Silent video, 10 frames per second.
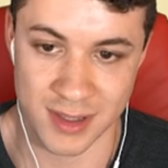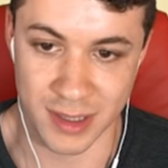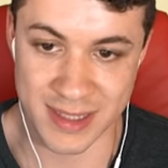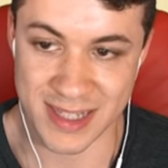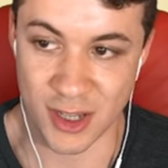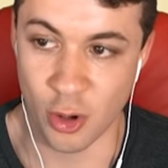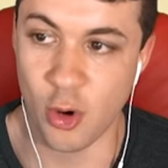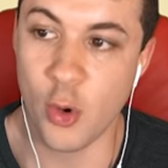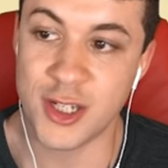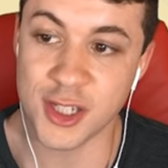So let's see.
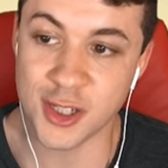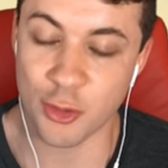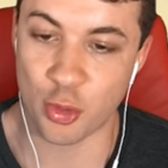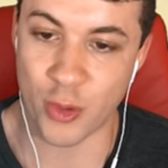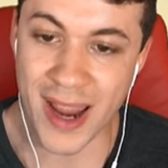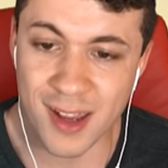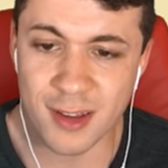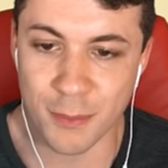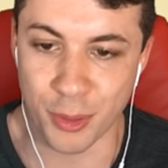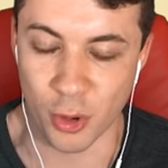Ooh, it's just a
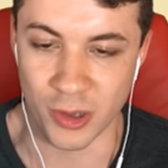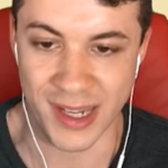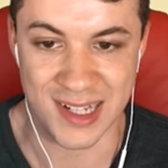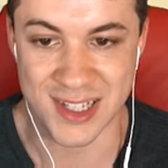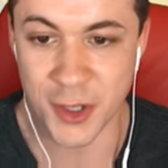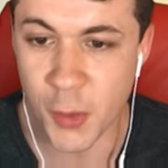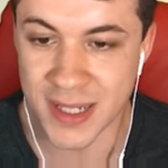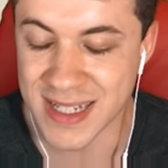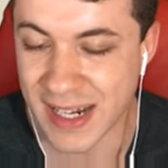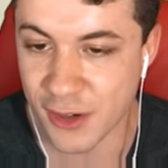regular Bolin, too.
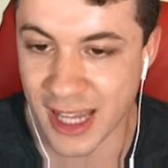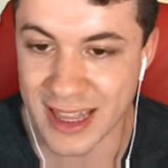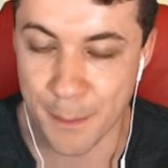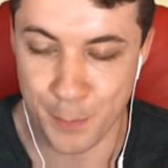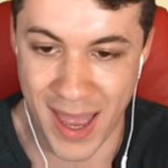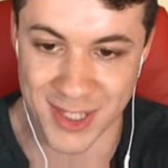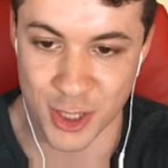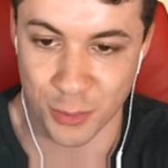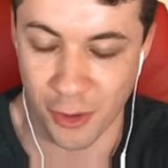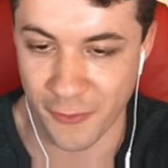It's not even like the
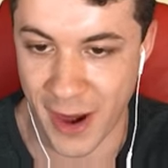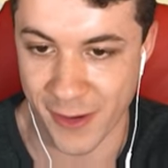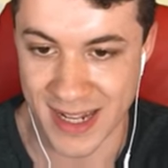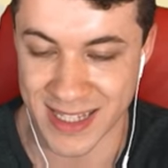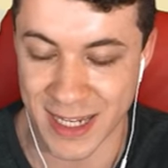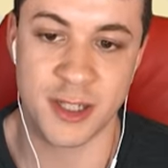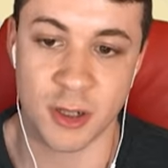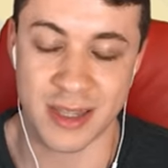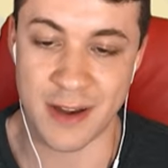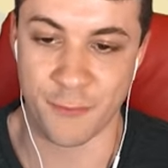Master Ball variant like we
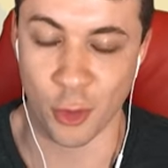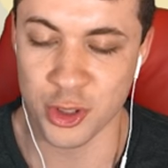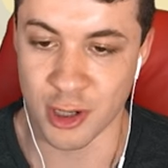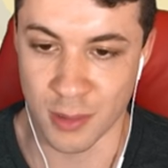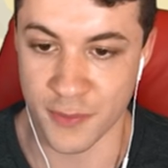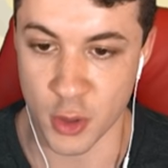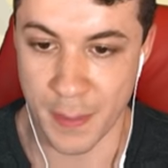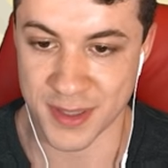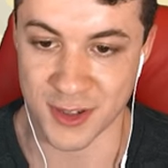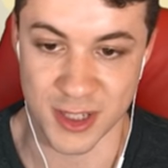saw at that Voltorb a few
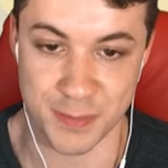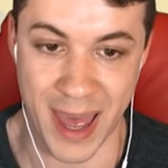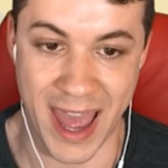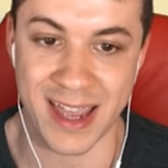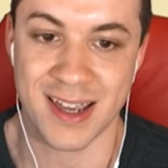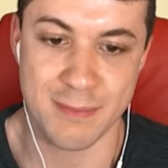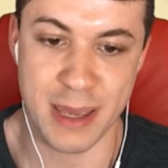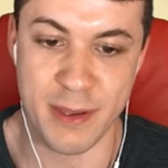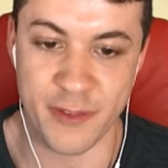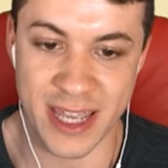episodes episodes back.
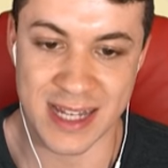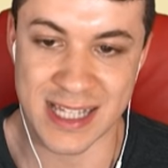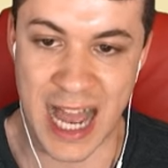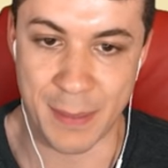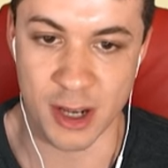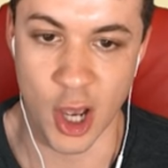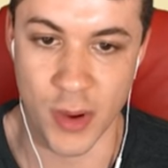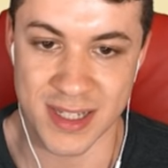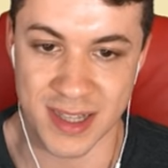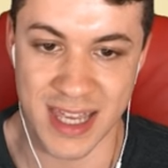Maybe if I get time, I'll go
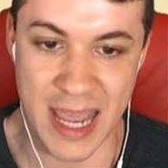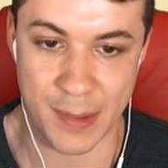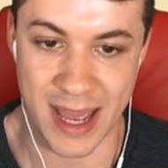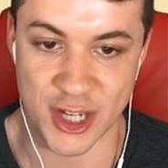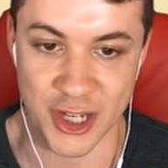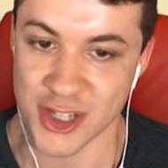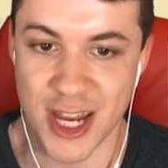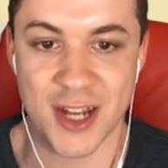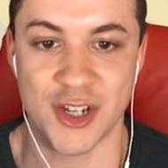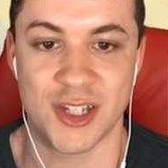into the game and actually
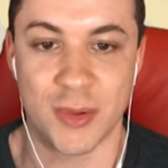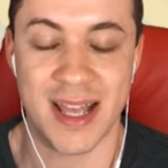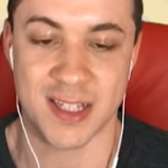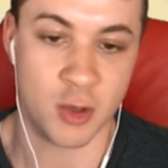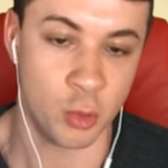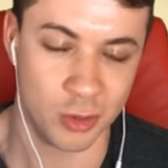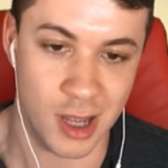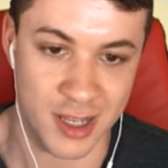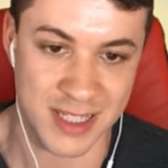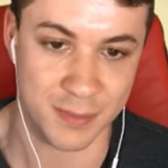change it so it has a cool
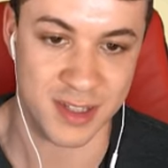custom